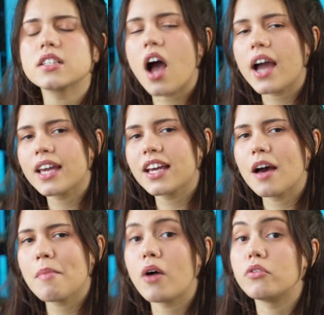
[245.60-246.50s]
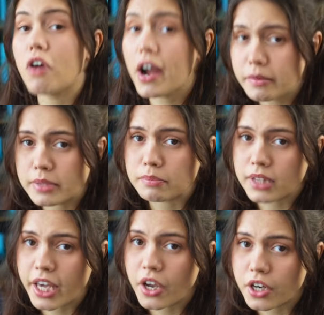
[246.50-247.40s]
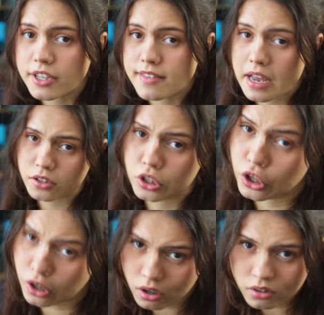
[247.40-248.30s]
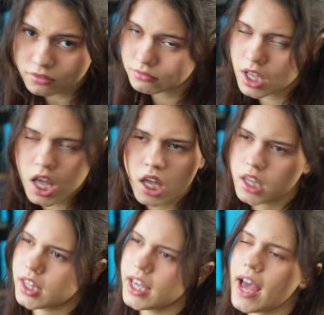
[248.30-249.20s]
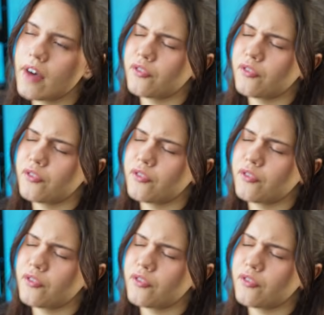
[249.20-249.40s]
talking about rugby players, then girl, they have